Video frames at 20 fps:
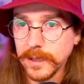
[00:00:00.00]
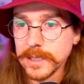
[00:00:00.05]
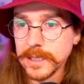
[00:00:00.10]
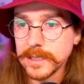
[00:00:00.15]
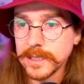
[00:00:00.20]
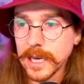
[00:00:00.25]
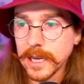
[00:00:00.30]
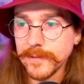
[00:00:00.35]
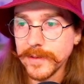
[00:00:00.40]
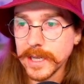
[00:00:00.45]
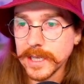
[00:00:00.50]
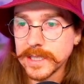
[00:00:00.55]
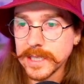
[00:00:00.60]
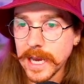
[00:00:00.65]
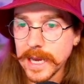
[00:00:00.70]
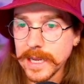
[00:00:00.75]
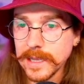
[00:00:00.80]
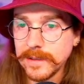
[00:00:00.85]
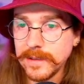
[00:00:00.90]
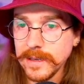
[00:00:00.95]
This is kind of an
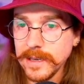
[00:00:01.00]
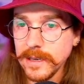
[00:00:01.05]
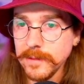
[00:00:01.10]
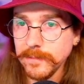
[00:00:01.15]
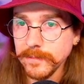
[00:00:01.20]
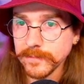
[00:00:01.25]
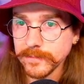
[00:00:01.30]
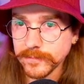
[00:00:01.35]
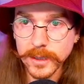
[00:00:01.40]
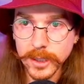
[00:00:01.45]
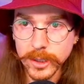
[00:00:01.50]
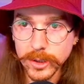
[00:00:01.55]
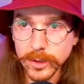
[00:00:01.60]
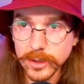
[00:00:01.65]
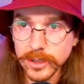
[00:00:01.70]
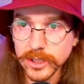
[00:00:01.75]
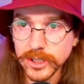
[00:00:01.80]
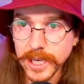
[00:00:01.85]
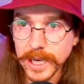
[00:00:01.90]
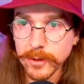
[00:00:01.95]
exciting team.
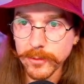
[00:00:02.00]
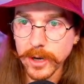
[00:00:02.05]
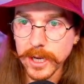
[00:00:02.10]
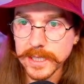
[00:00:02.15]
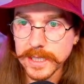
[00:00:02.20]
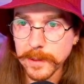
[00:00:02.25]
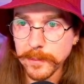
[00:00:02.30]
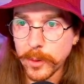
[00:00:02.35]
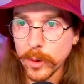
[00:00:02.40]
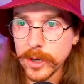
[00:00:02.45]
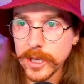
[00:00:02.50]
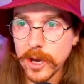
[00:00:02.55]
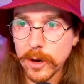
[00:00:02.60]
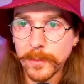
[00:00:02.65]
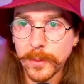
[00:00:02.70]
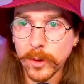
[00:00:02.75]
Luke, J. Russ, and Poyo.